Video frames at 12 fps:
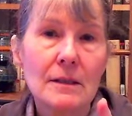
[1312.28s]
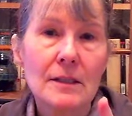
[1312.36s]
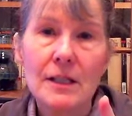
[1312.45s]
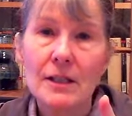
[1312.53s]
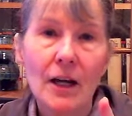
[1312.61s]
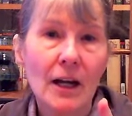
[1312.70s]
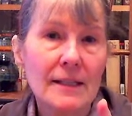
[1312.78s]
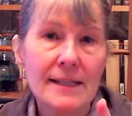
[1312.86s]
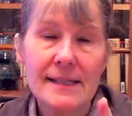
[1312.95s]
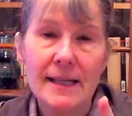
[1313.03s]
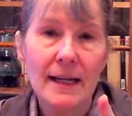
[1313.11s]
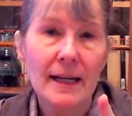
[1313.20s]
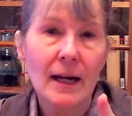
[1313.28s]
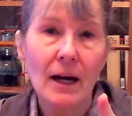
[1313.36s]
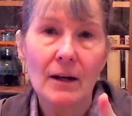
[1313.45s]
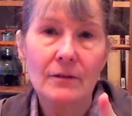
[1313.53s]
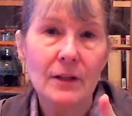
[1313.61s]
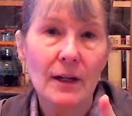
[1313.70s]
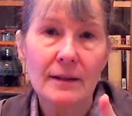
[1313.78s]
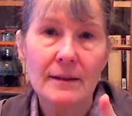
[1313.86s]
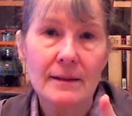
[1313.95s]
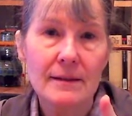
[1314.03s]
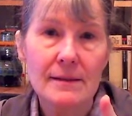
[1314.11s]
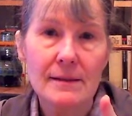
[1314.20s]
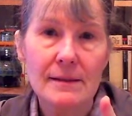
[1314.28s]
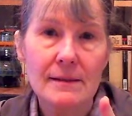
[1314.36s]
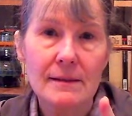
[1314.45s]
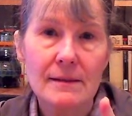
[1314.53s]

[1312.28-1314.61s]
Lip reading: to not say, I've got this,